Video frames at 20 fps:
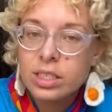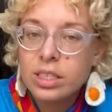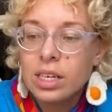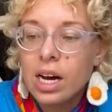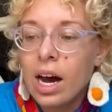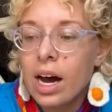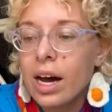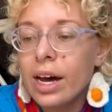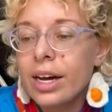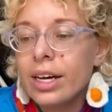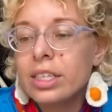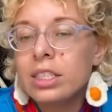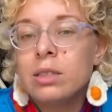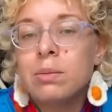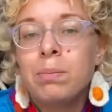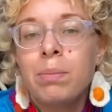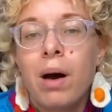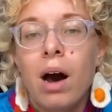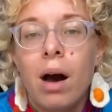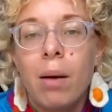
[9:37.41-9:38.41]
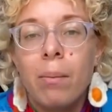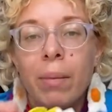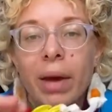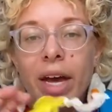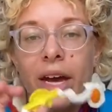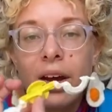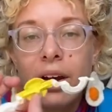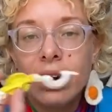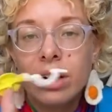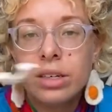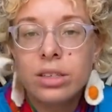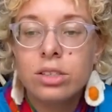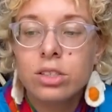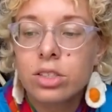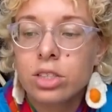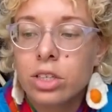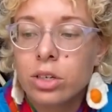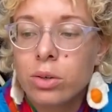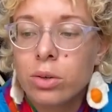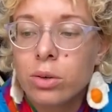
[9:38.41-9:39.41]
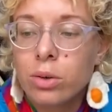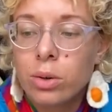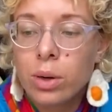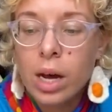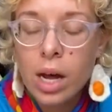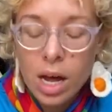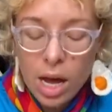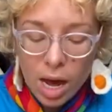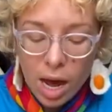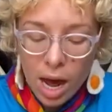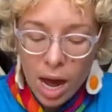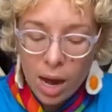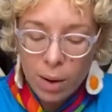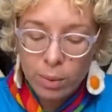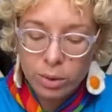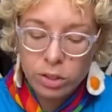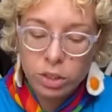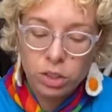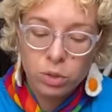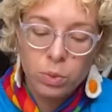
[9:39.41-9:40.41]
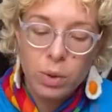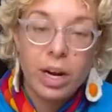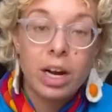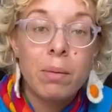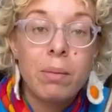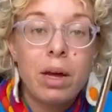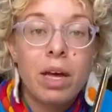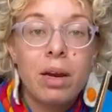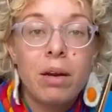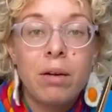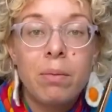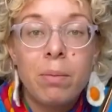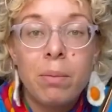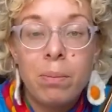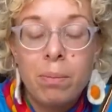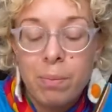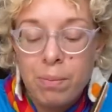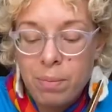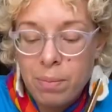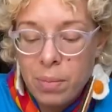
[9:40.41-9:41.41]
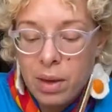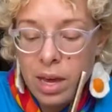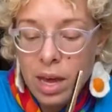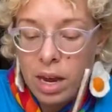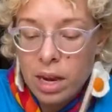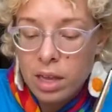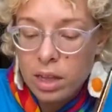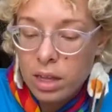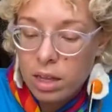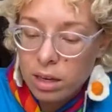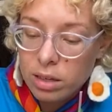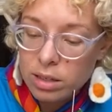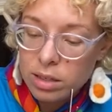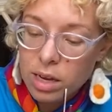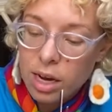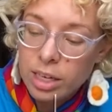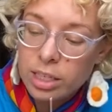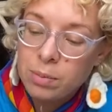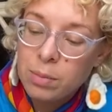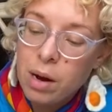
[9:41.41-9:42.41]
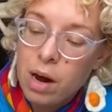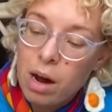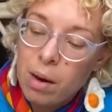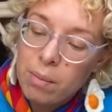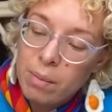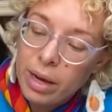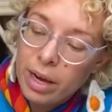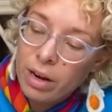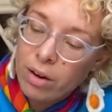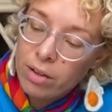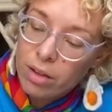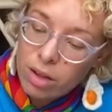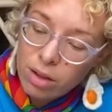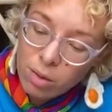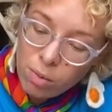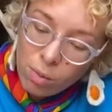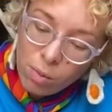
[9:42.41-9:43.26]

size palm makers, so I would just recommend getting the size palm maker that you